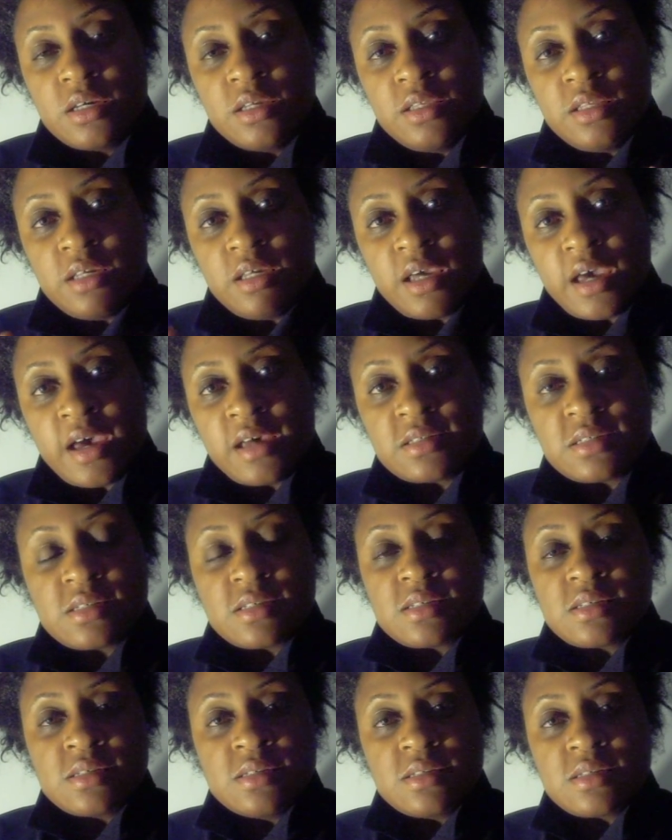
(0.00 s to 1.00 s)
the
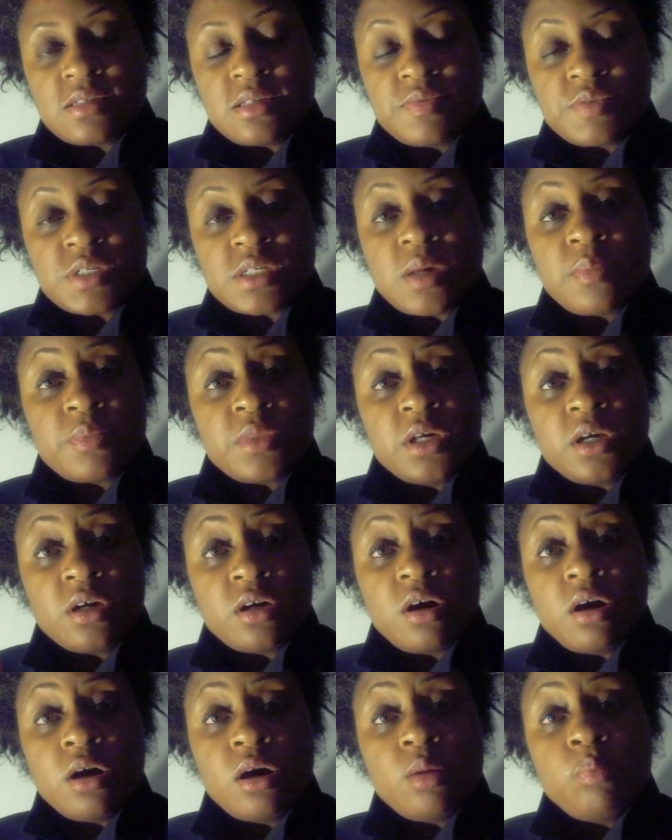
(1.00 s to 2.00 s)
essence of something
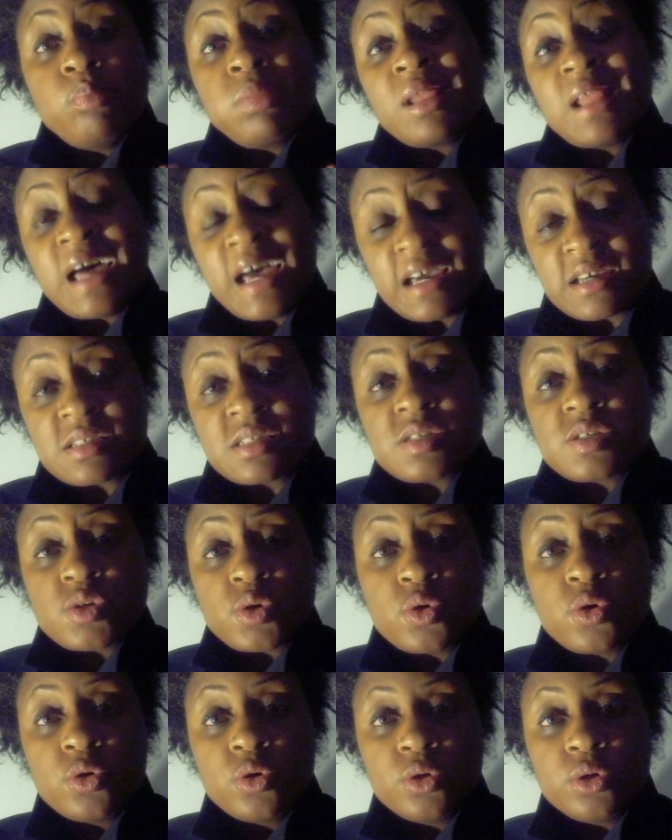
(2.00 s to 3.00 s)
called Black
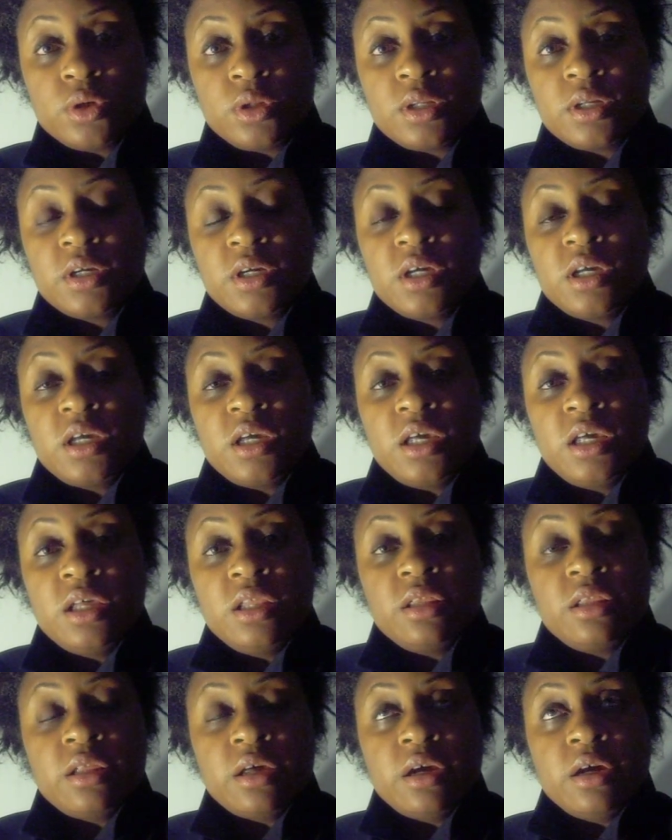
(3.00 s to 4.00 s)
Soul
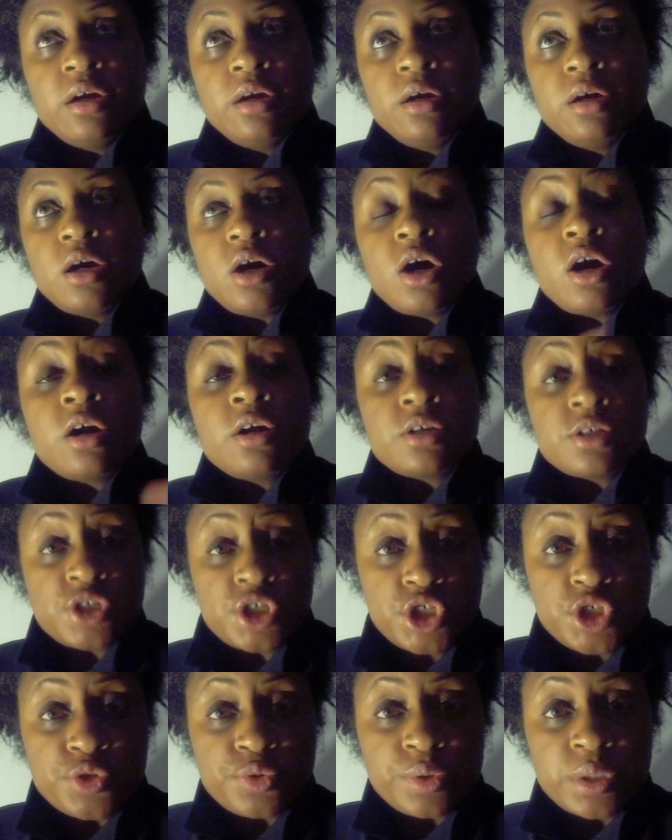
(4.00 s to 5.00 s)
in their
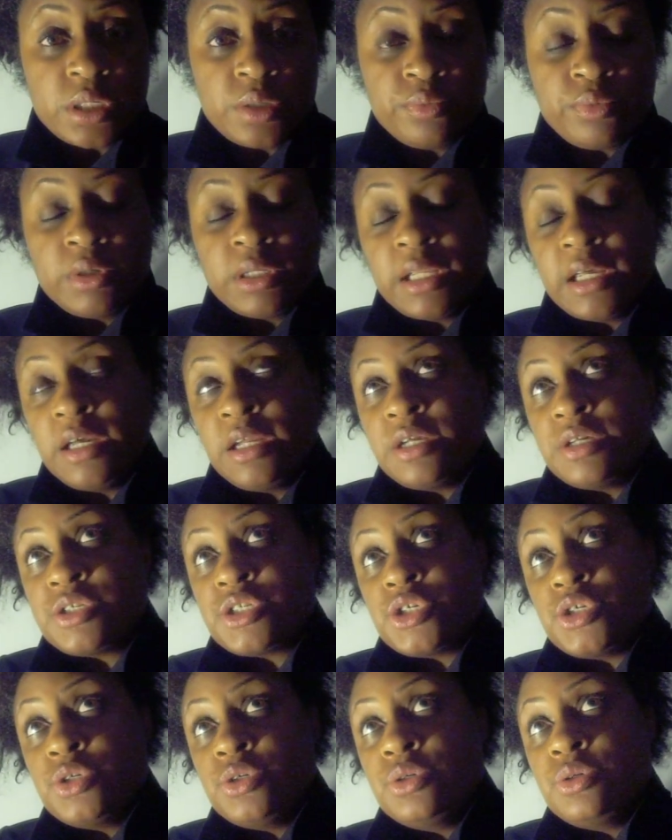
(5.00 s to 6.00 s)
artistry related
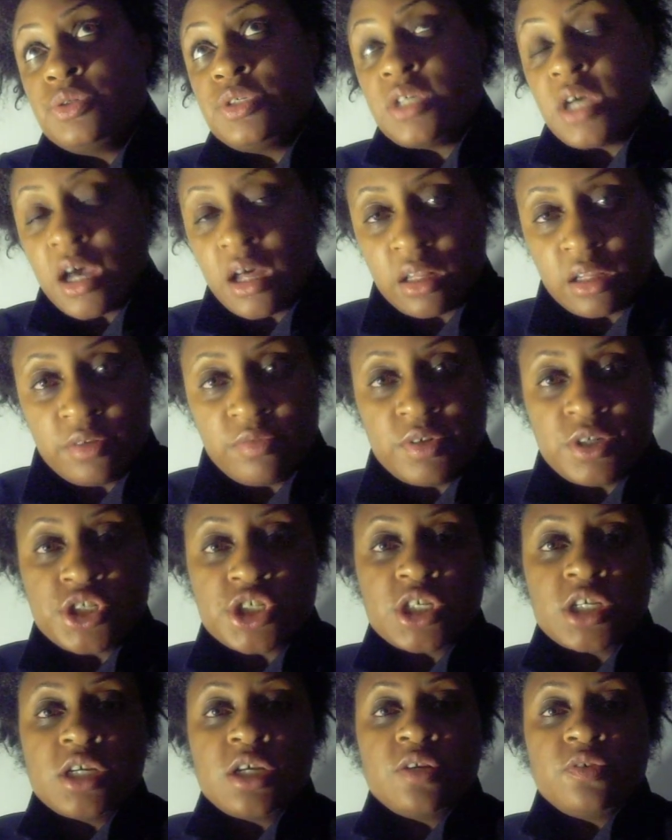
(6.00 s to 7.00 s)
to
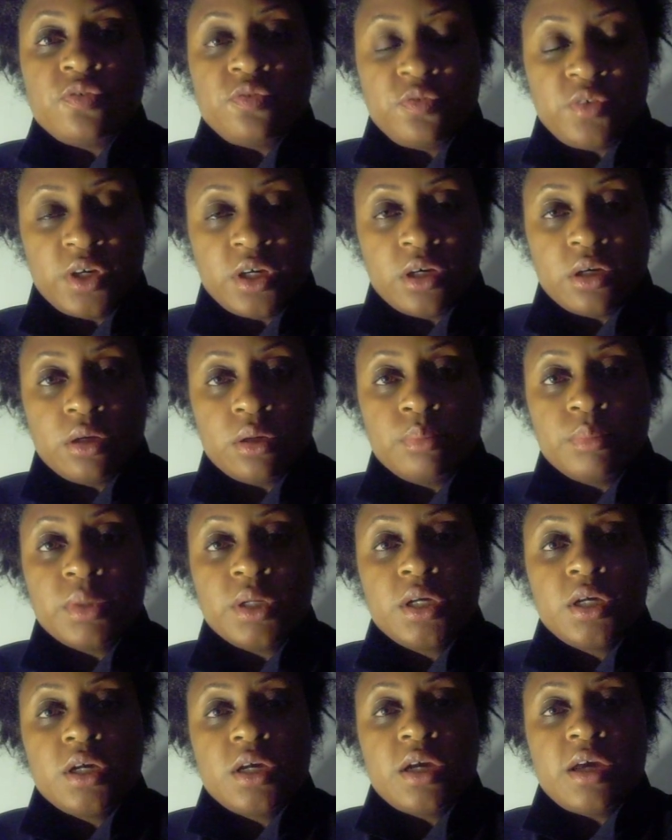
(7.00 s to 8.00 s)
television, film,
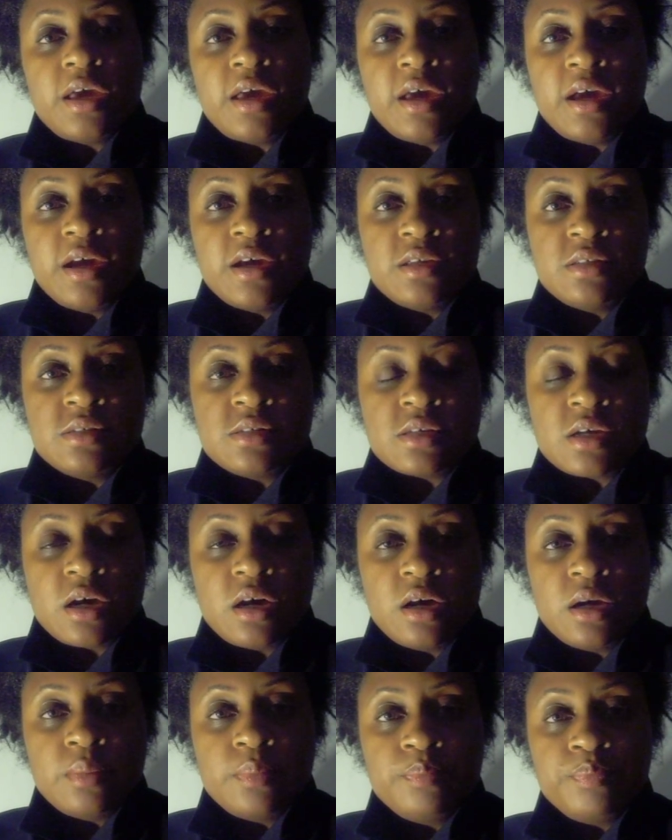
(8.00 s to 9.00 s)
and
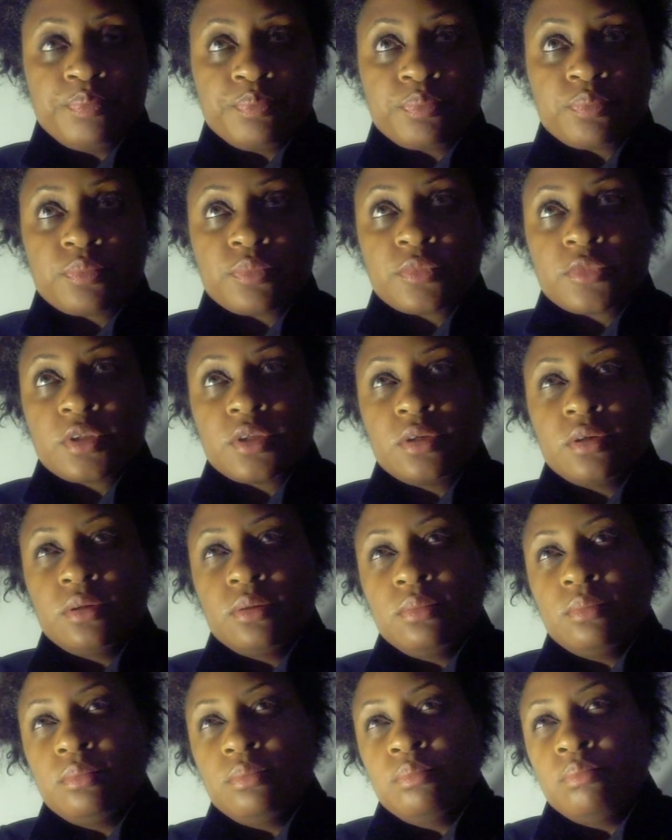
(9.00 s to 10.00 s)
um,
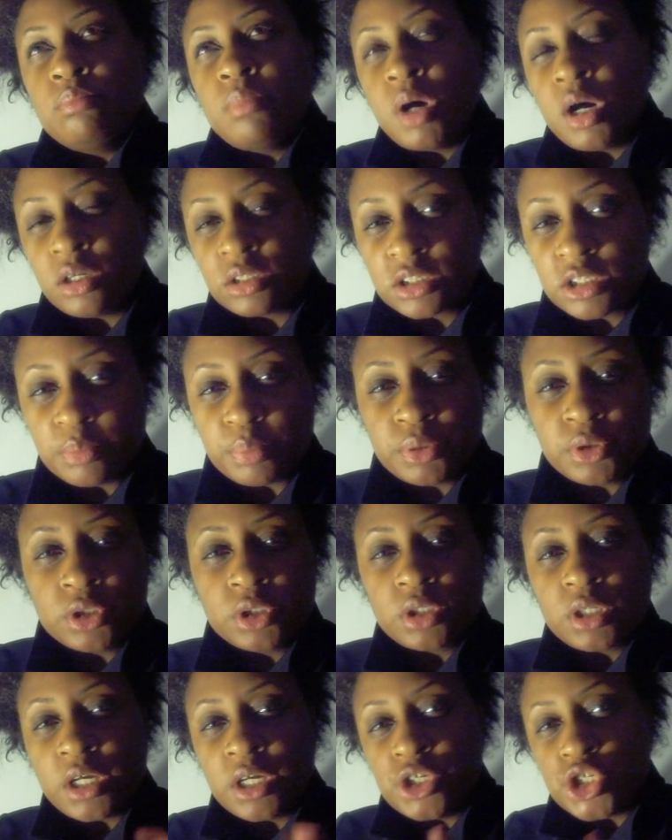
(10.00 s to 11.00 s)

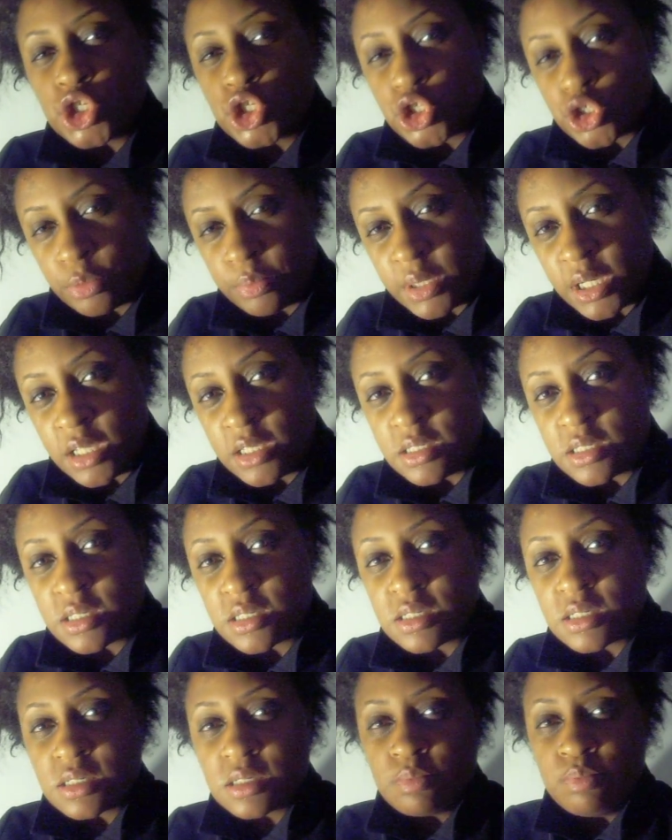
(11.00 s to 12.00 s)
multiple
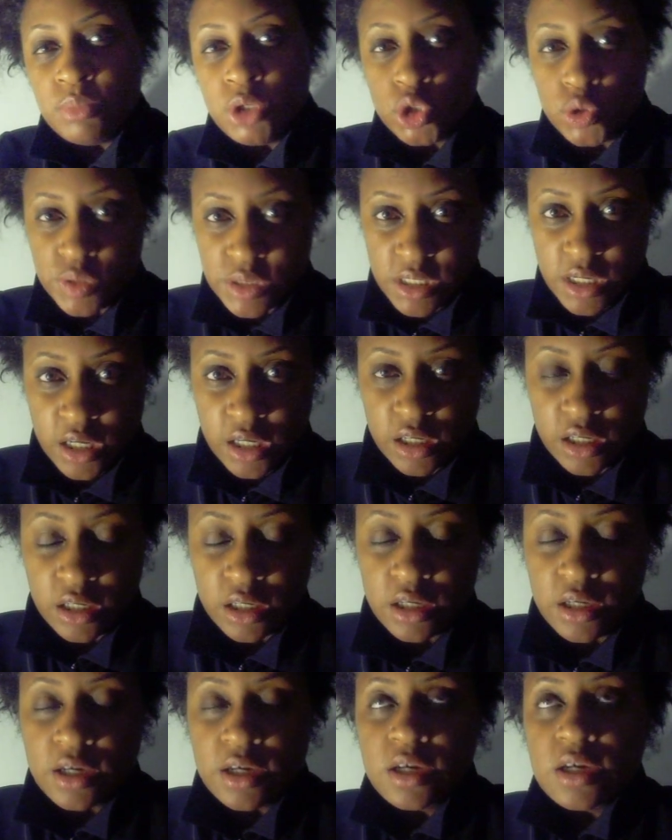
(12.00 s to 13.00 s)
instruments music.
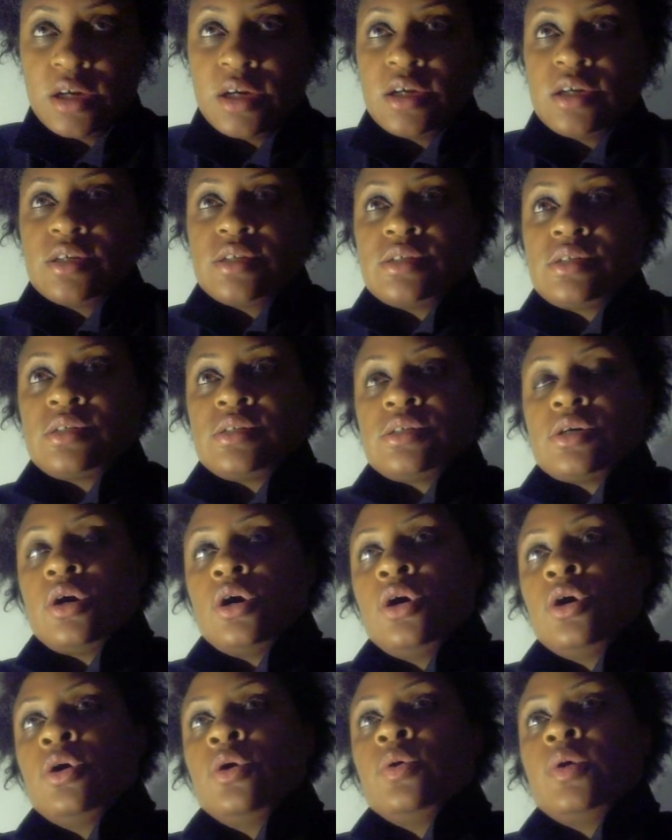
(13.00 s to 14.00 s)

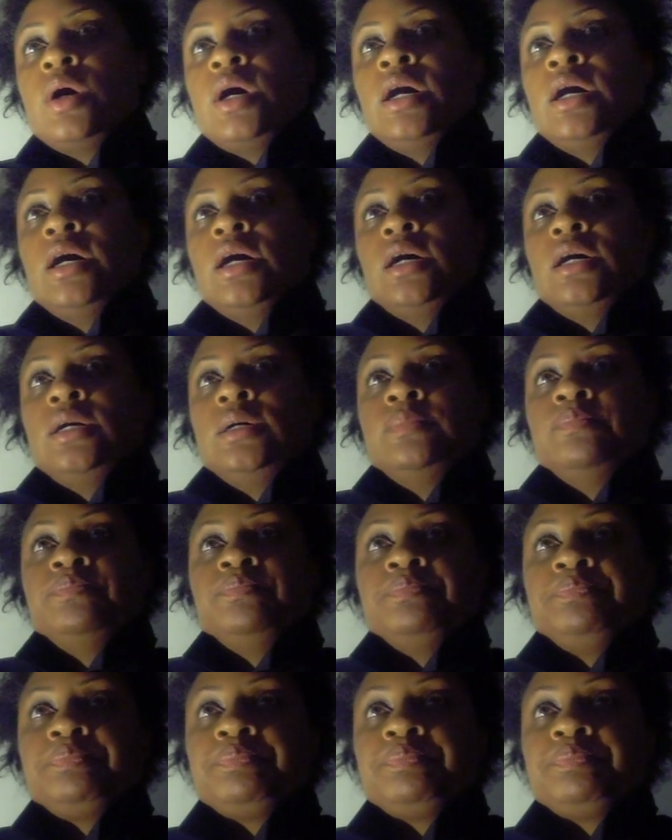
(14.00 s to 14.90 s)
So um,